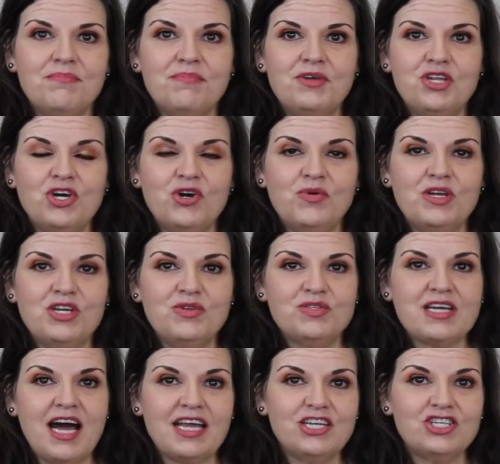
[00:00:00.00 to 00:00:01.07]
you know, and who's
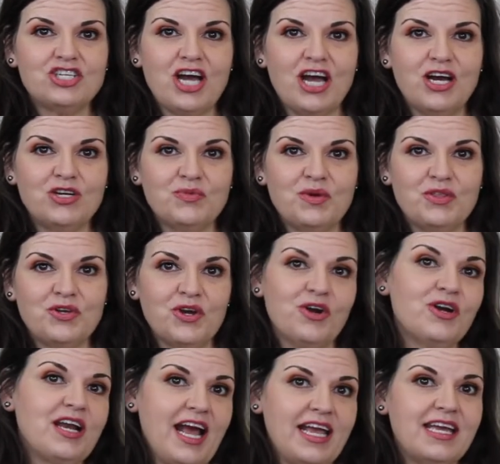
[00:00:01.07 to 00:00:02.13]
got a child with her,
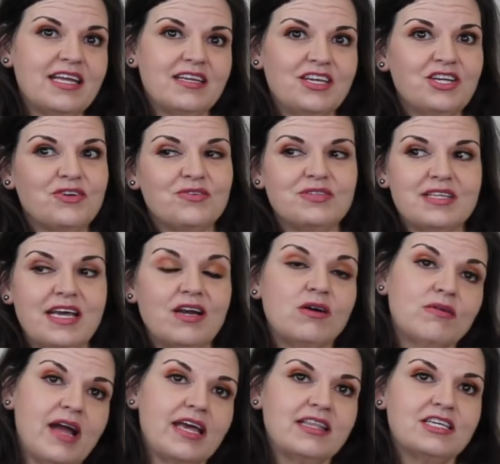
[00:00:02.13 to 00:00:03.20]
and I can, you know, say,
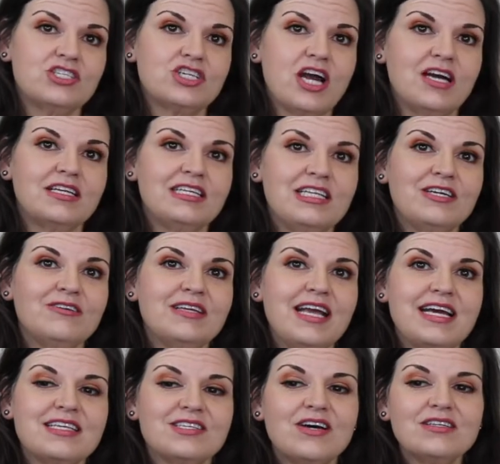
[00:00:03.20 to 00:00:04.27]
okay, this child clearly
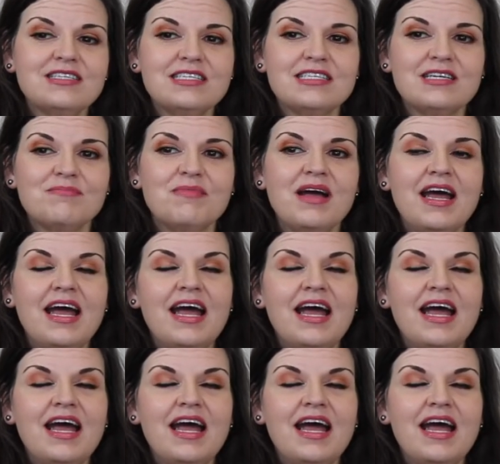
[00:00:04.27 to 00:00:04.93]
has autism,